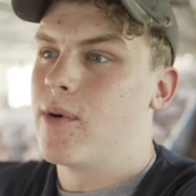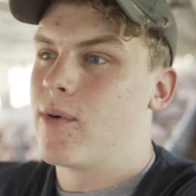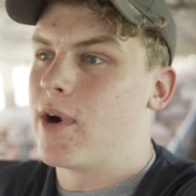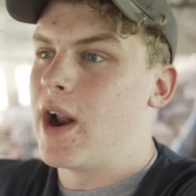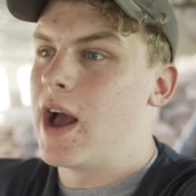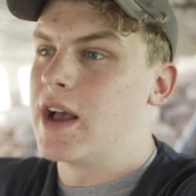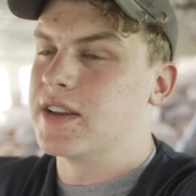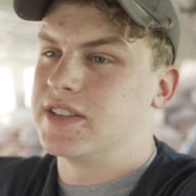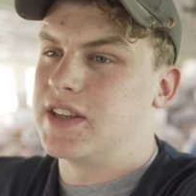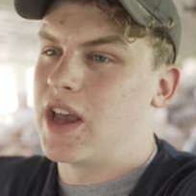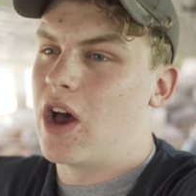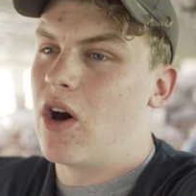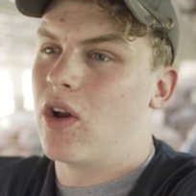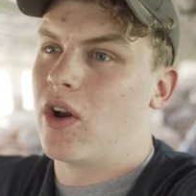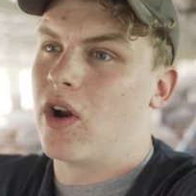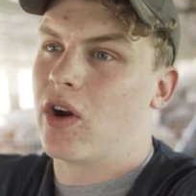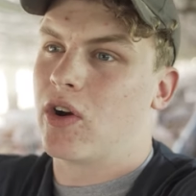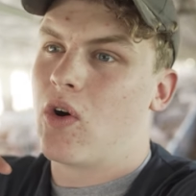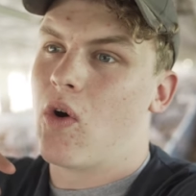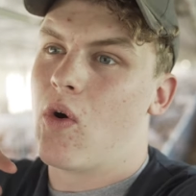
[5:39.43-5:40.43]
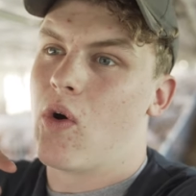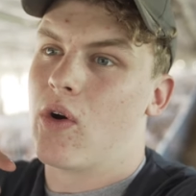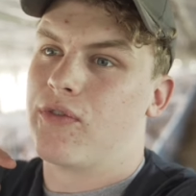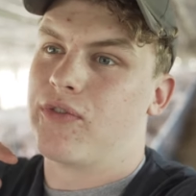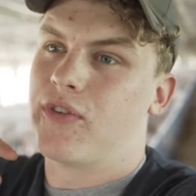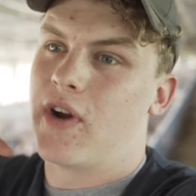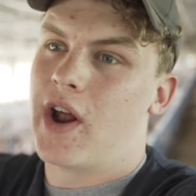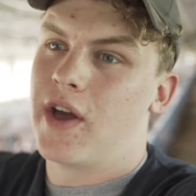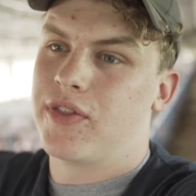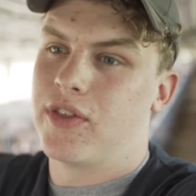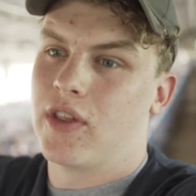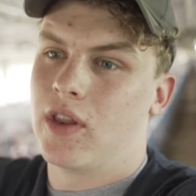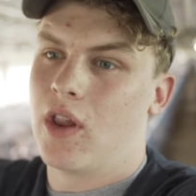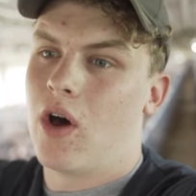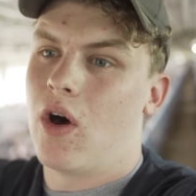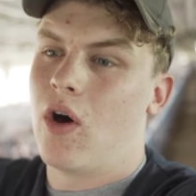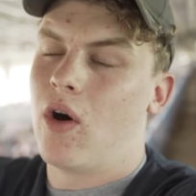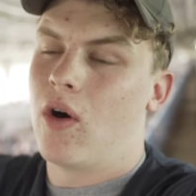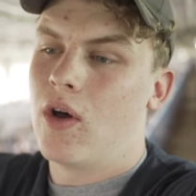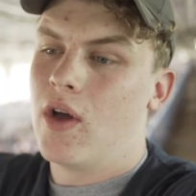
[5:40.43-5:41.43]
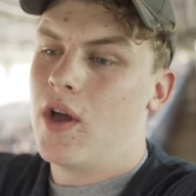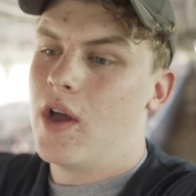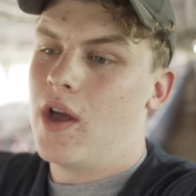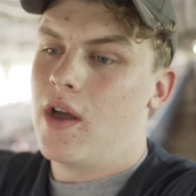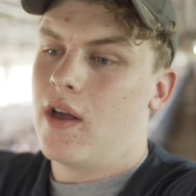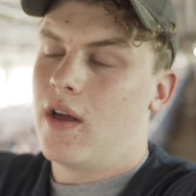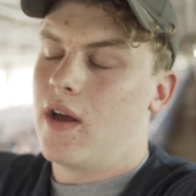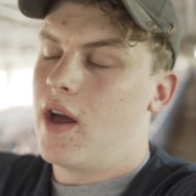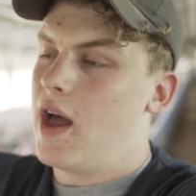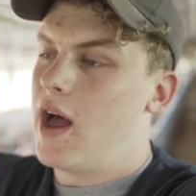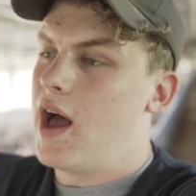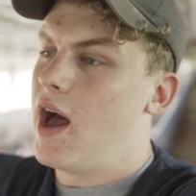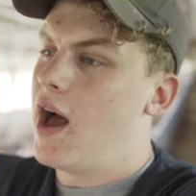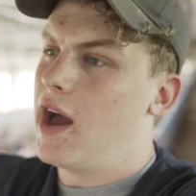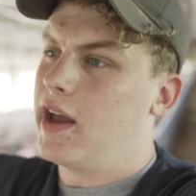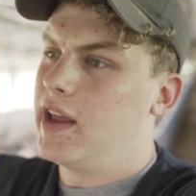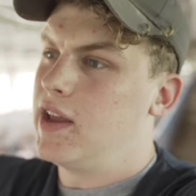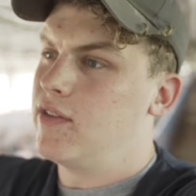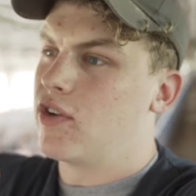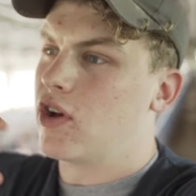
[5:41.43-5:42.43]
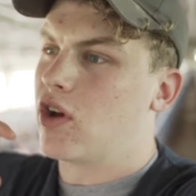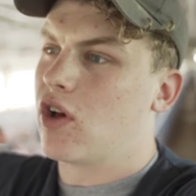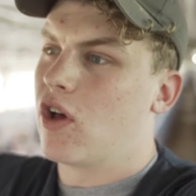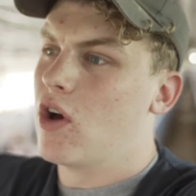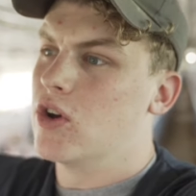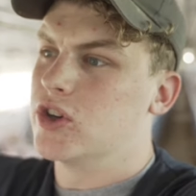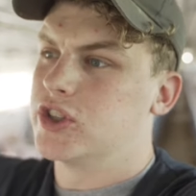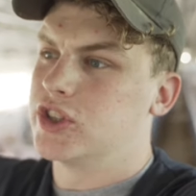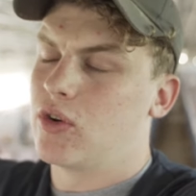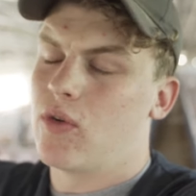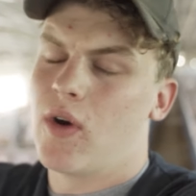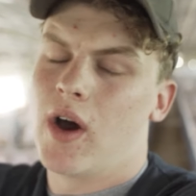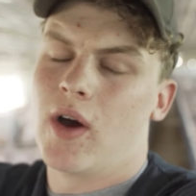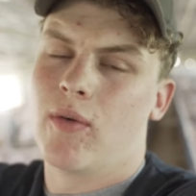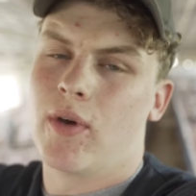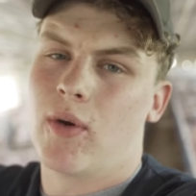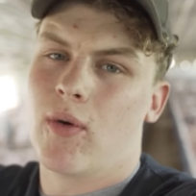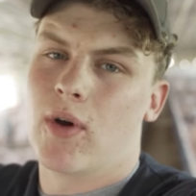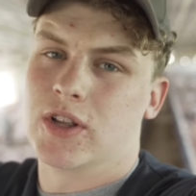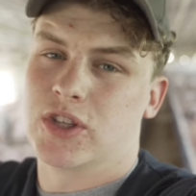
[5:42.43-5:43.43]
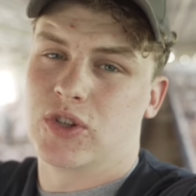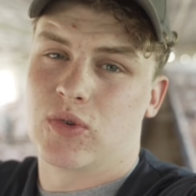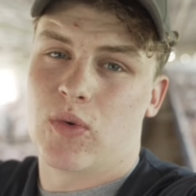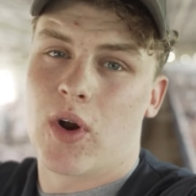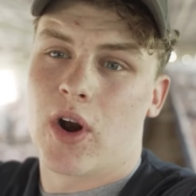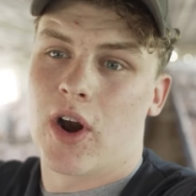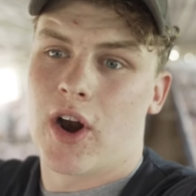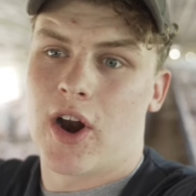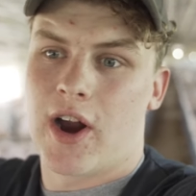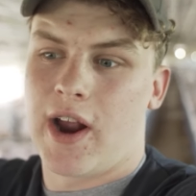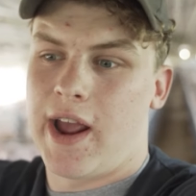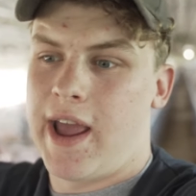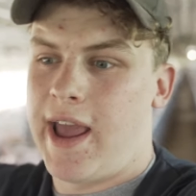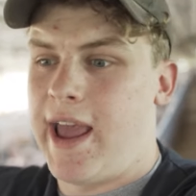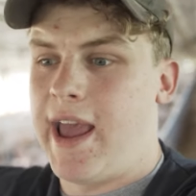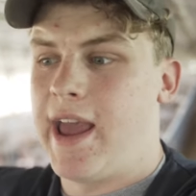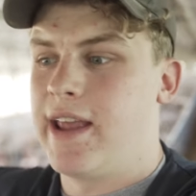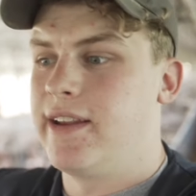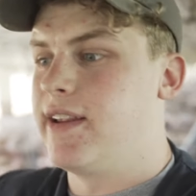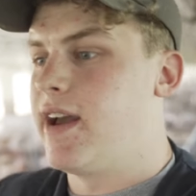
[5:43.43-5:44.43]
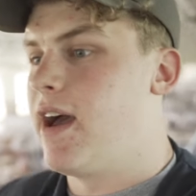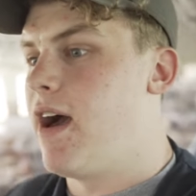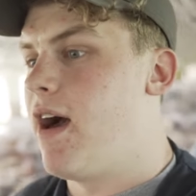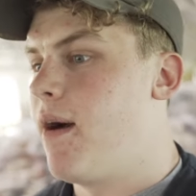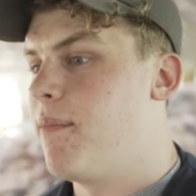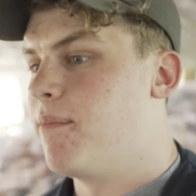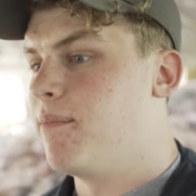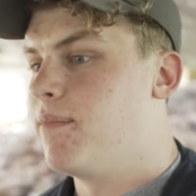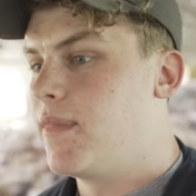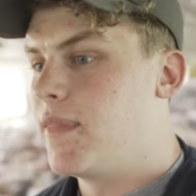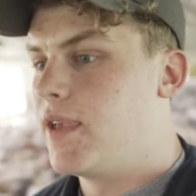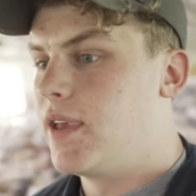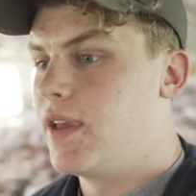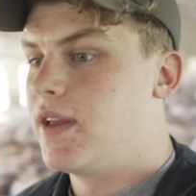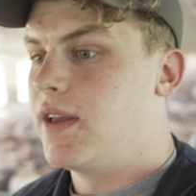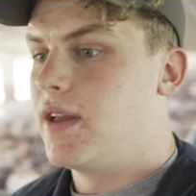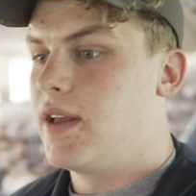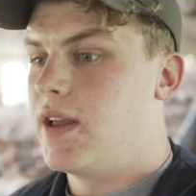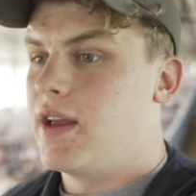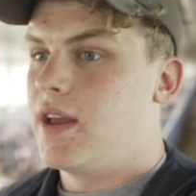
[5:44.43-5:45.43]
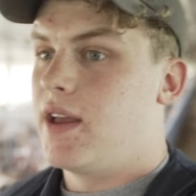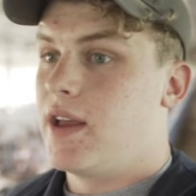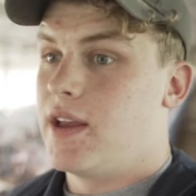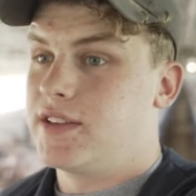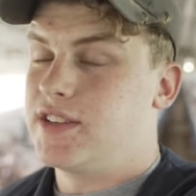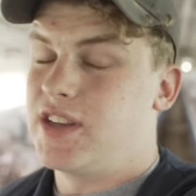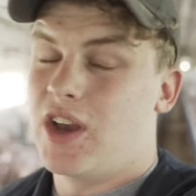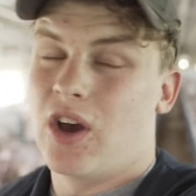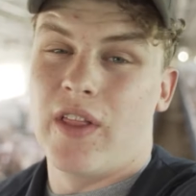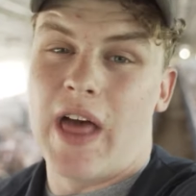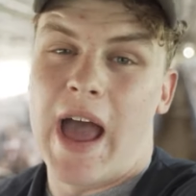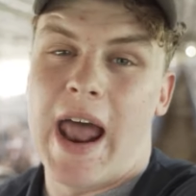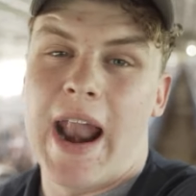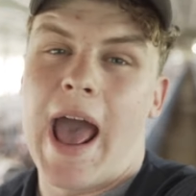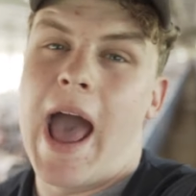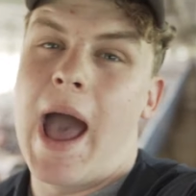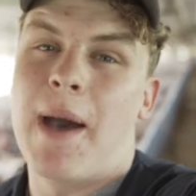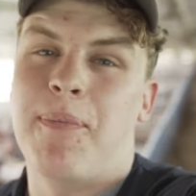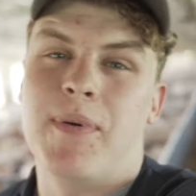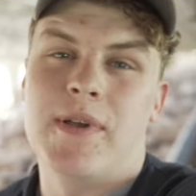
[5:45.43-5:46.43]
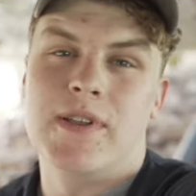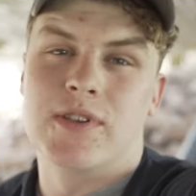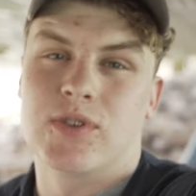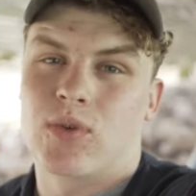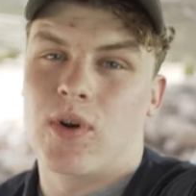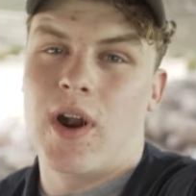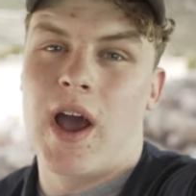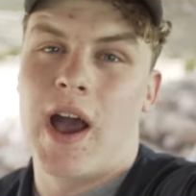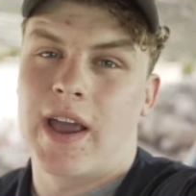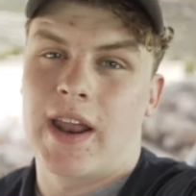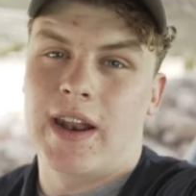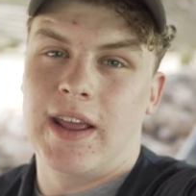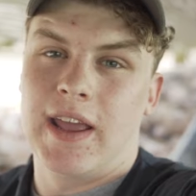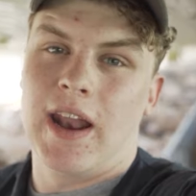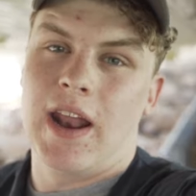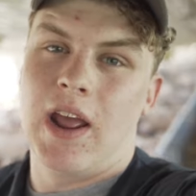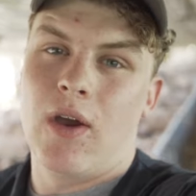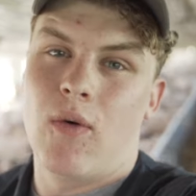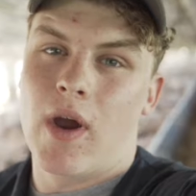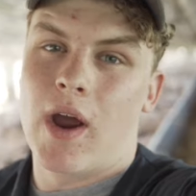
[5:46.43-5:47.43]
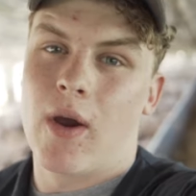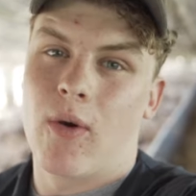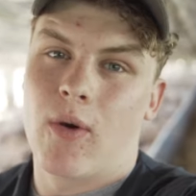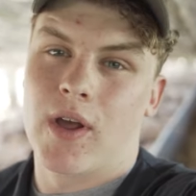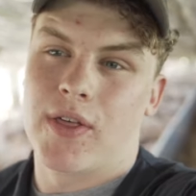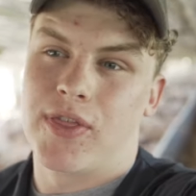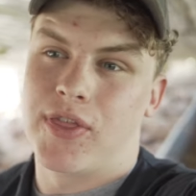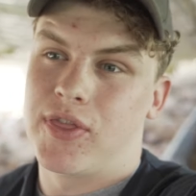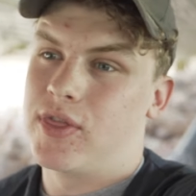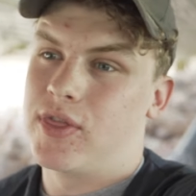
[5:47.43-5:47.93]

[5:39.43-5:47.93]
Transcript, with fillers: We're not selling our corn for ethanol, uh, even close to what we once were, and um, until that happens, we're not gonna get anywhere with